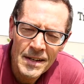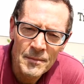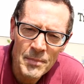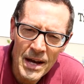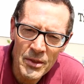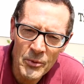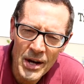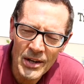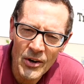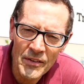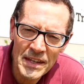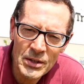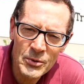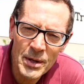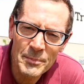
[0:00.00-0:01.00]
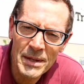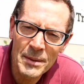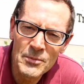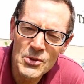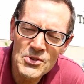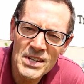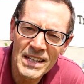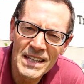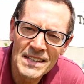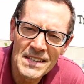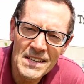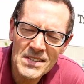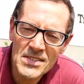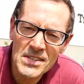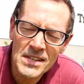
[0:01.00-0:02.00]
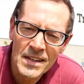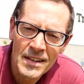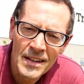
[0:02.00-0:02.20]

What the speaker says: By the way, all the equipment I'm using in this